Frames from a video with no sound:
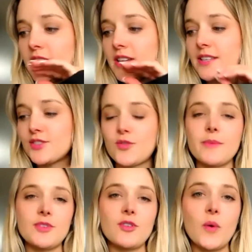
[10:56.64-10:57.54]
is
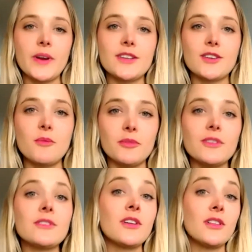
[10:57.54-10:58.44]
crypto going to
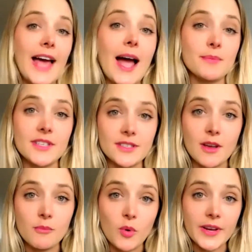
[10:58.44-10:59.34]
collapse at some
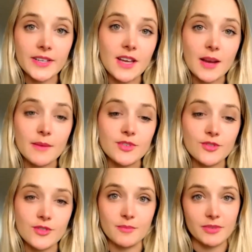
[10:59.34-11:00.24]
point in time due to
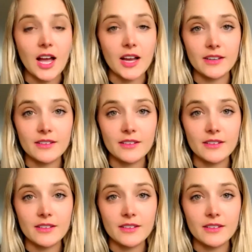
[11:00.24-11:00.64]
supply?